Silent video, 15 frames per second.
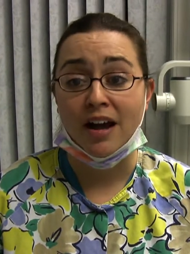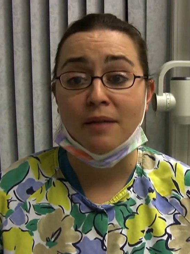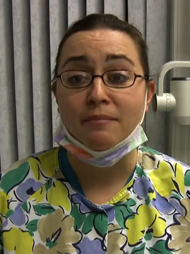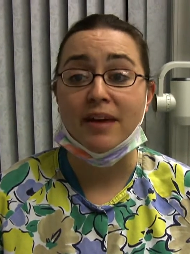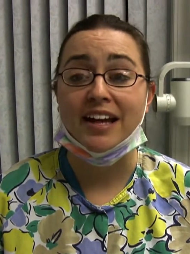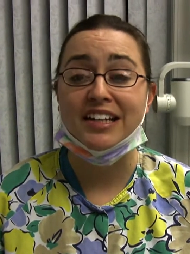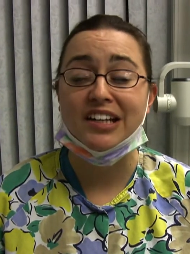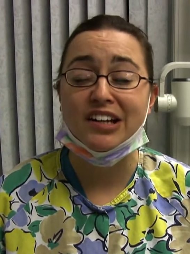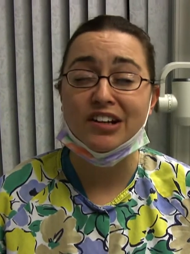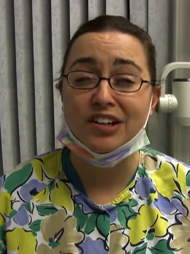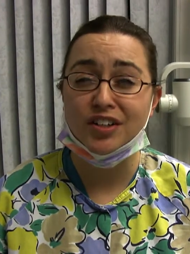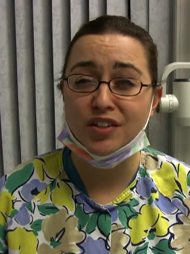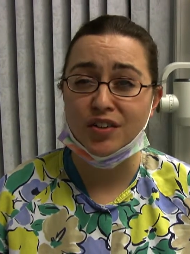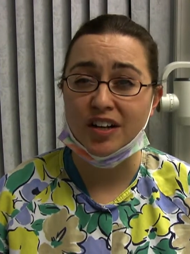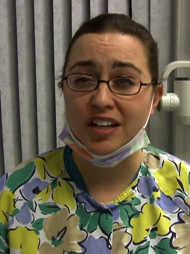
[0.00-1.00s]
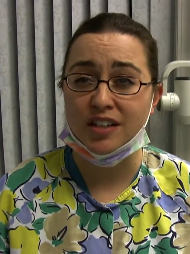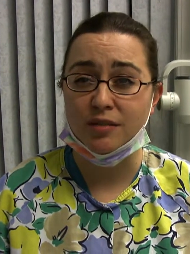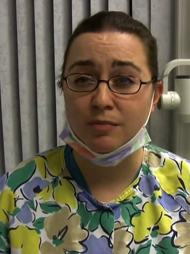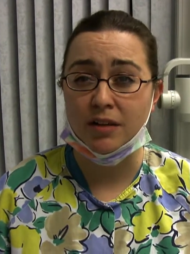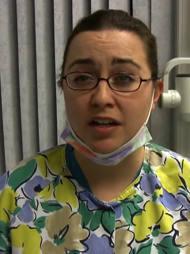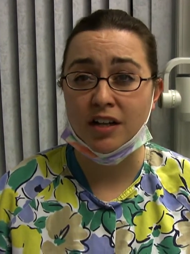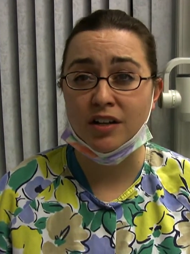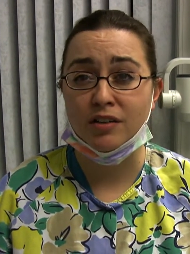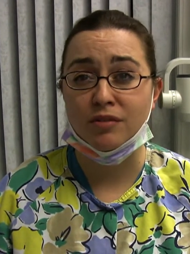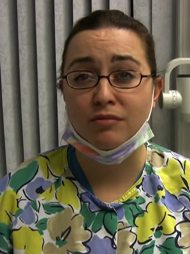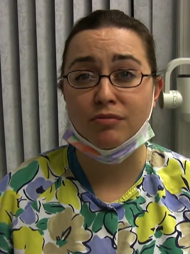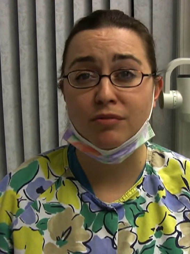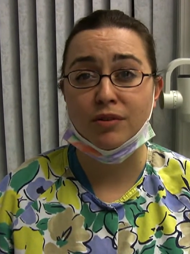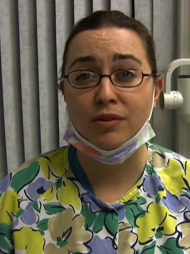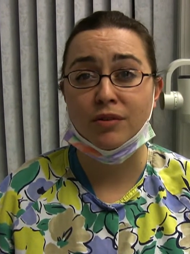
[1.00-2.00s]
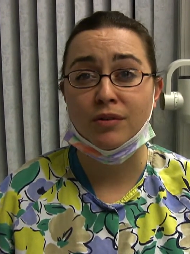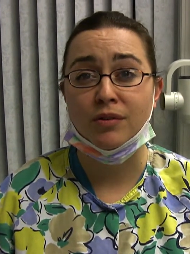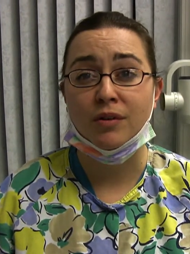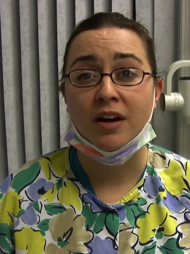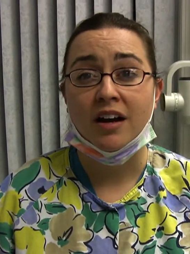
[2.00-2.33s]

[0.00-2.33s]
Bacteria transmitted through